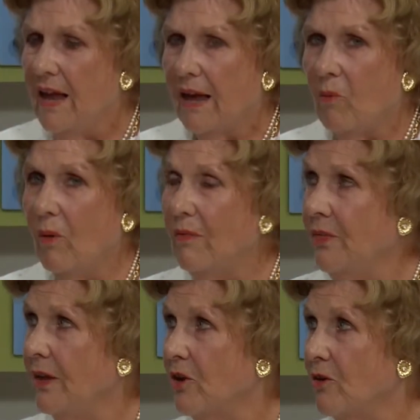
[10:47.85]
one
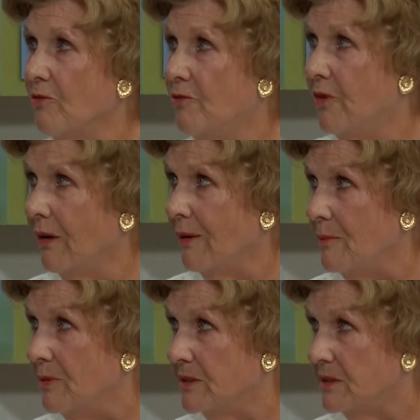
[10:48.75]
thing you're very
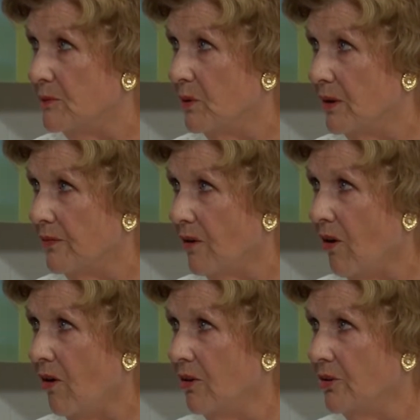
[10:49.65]
busy with
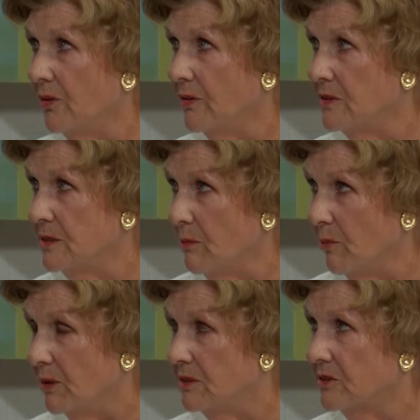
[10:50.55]
all during the summer
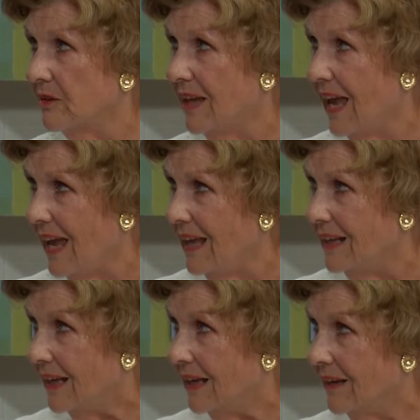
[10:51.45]
months are
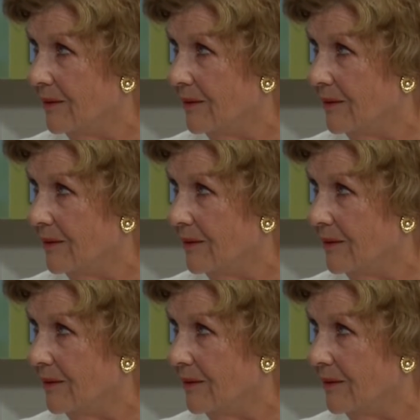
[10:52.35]
canning.